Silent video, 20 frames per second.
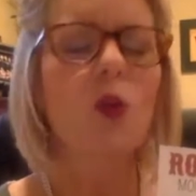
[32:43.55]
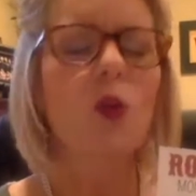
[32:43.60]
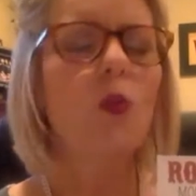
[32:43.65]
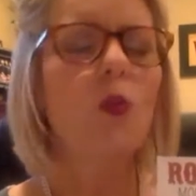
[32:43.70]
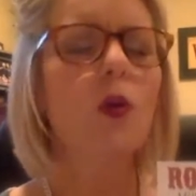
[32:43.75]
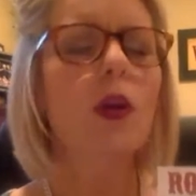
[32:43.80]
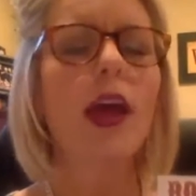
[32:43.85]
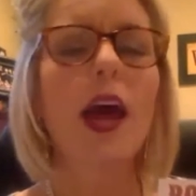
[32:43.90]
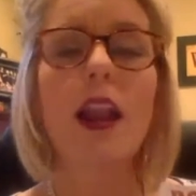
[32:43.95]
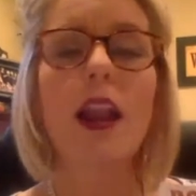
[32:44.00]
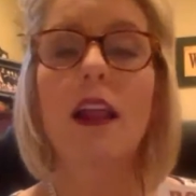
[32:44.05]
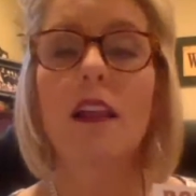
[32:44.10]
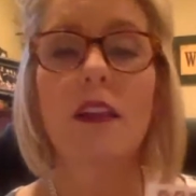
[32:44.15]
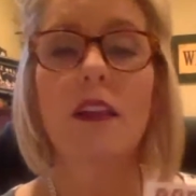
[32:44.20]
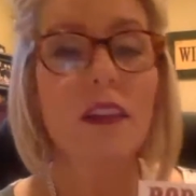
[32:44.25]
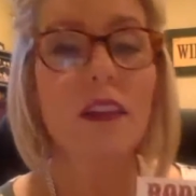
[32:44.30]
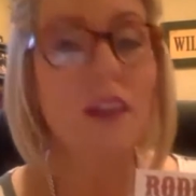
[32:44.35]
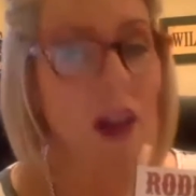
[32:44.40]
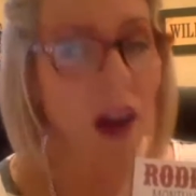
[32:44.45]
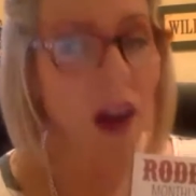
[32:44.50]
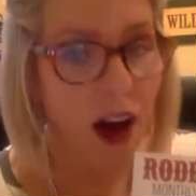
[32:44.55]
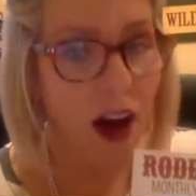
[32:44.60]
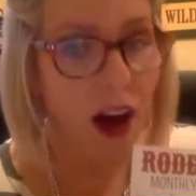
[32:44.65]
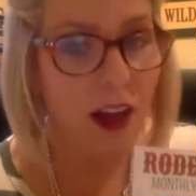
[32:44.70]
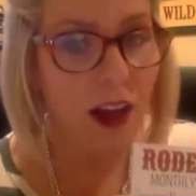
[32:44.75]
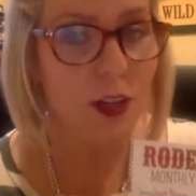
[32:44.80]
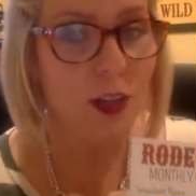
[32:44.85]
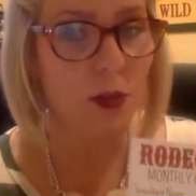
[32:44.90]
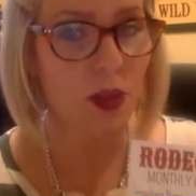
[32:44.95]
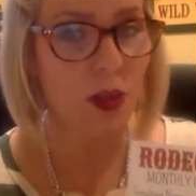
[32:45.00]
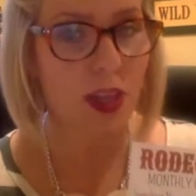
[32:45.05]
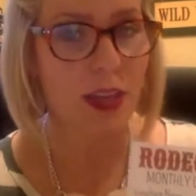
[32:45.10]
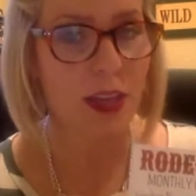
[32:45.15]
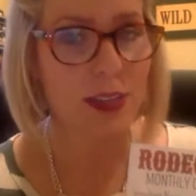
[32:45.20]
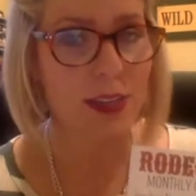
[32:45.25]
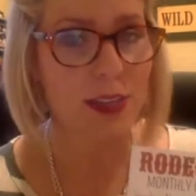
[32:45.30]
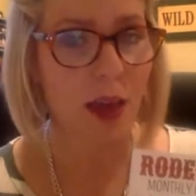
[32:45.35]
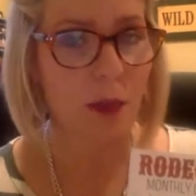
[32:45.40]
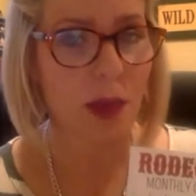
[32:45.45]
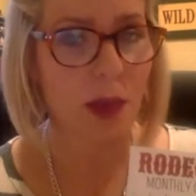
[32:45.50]
We got a lot of new
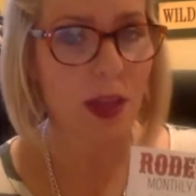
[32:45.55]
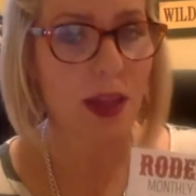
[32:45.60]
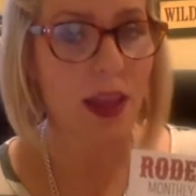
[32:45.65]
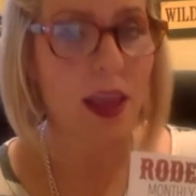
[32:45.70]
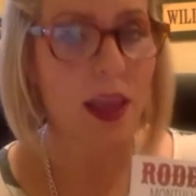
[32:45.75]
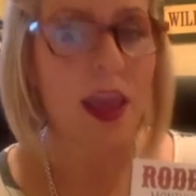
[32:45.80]
things coming.